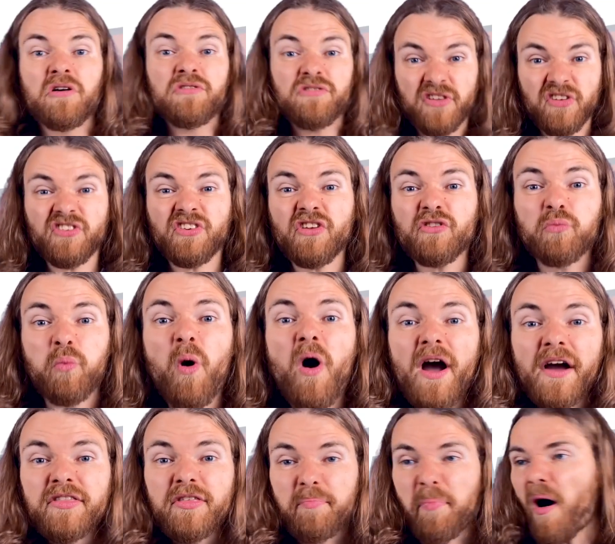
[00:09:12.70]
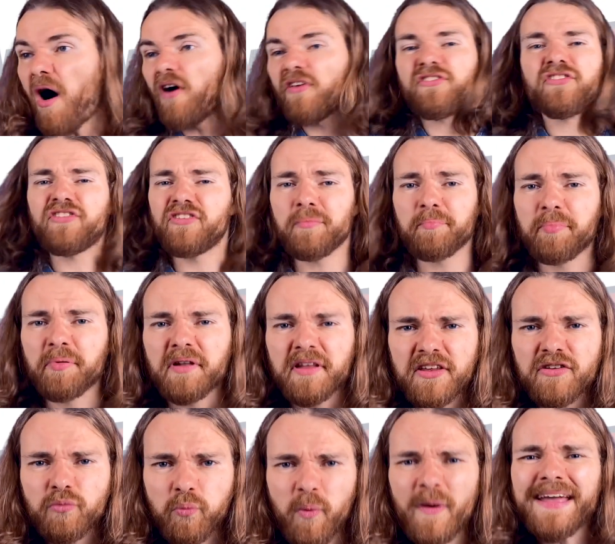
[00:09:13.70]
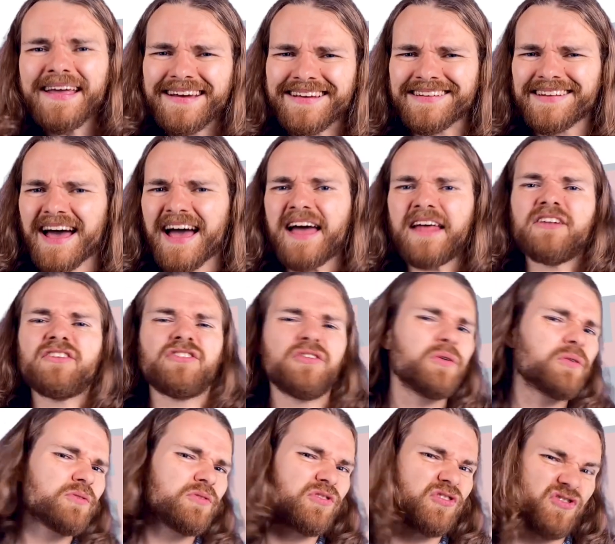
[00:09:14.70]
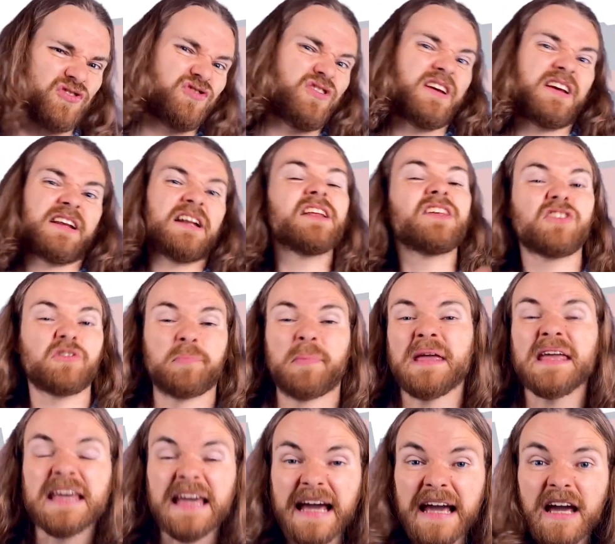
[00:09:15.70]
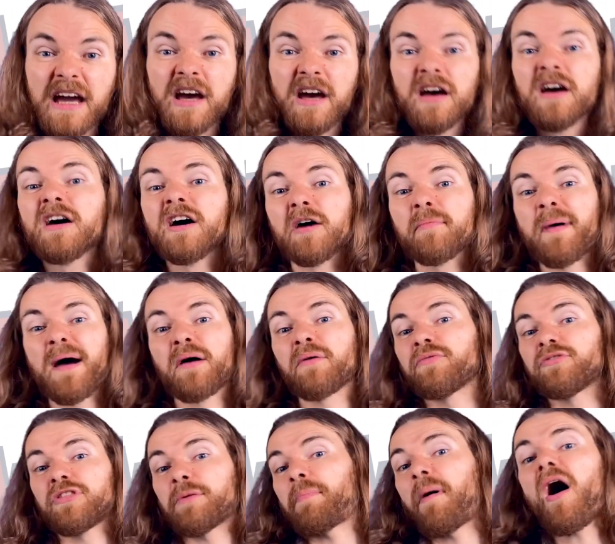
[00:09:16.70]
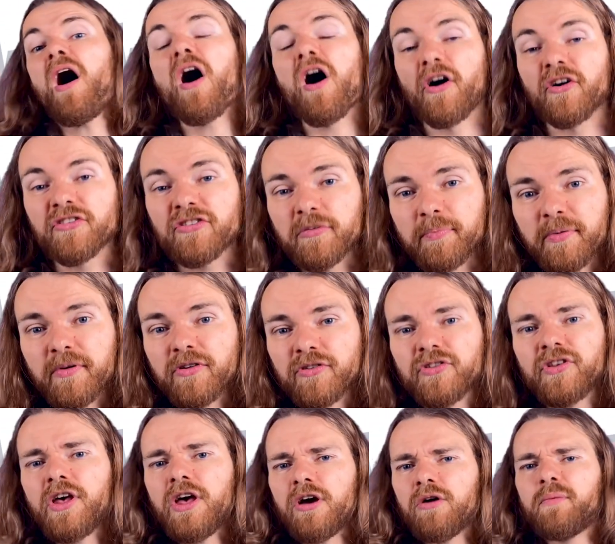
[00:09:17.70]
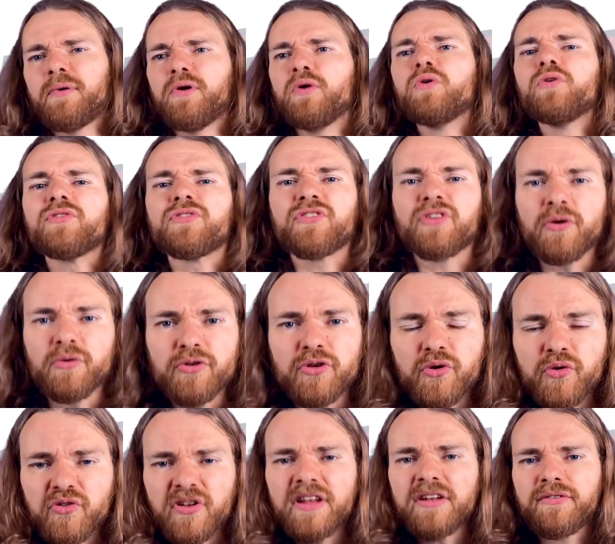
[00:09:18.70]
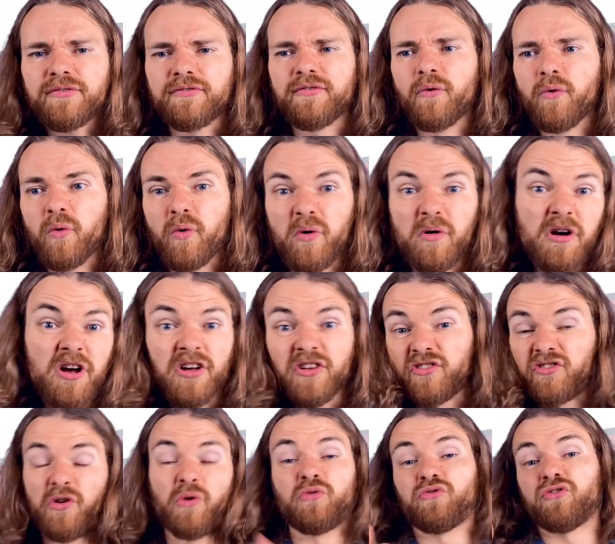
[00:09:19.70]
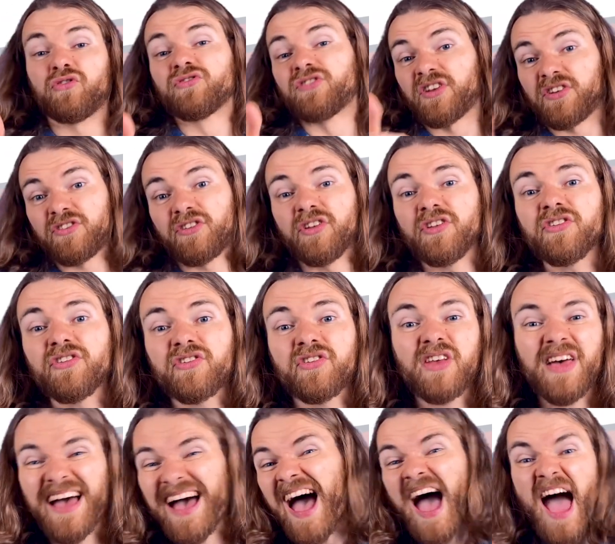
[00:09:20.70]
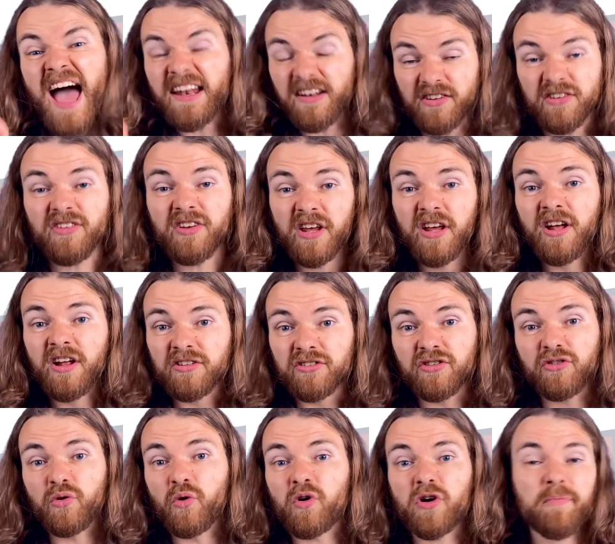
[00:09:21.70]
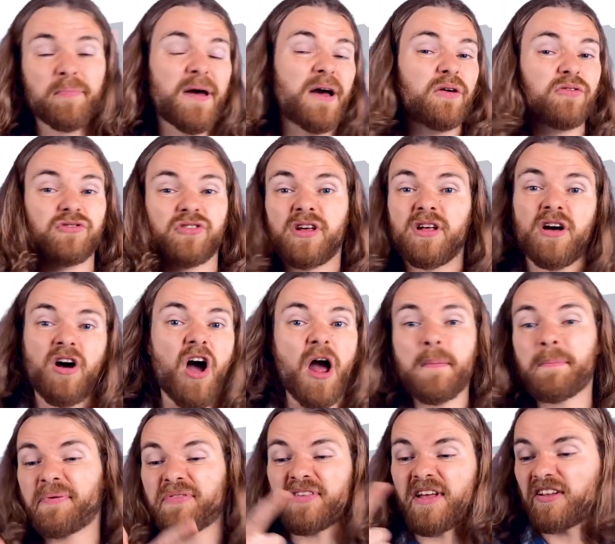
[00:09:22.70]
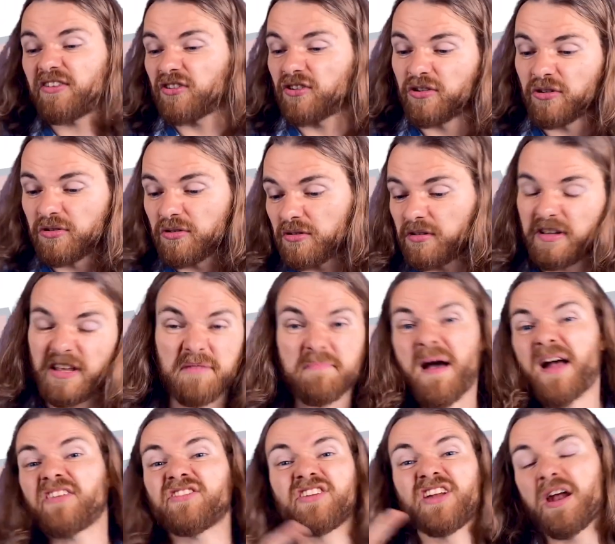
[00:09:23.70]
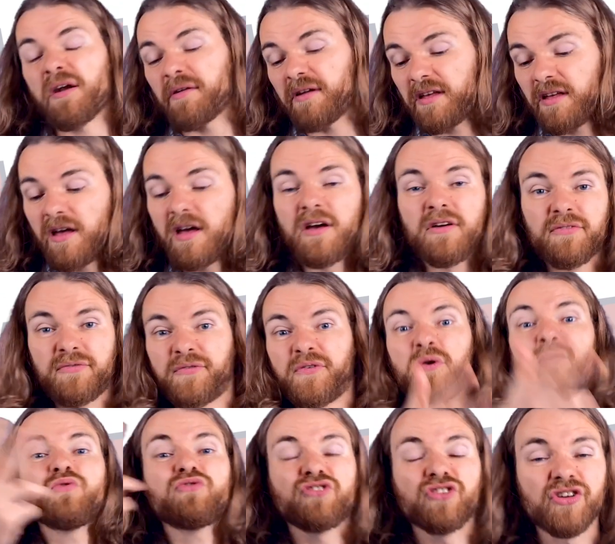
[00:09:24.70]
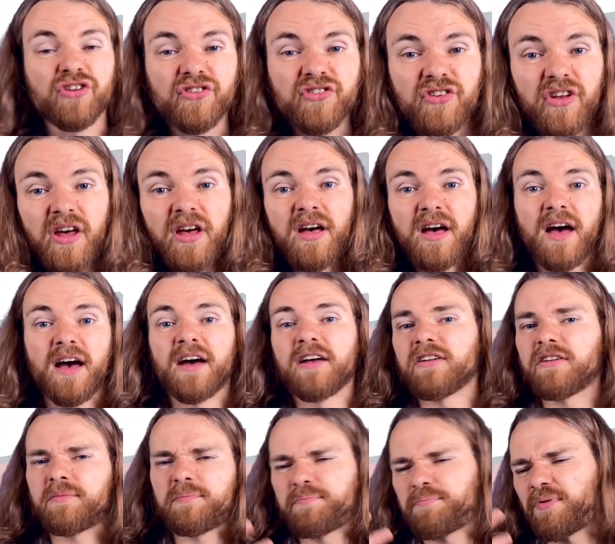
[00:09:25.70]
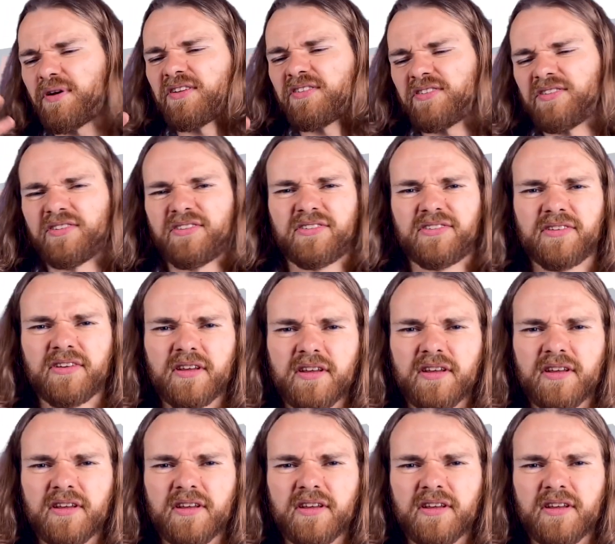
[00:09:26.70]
This is why the past simple is weird and not strictly speaking about the past, because we also use it for social distance and to talk about hypothetical, imaginary, futures and presents.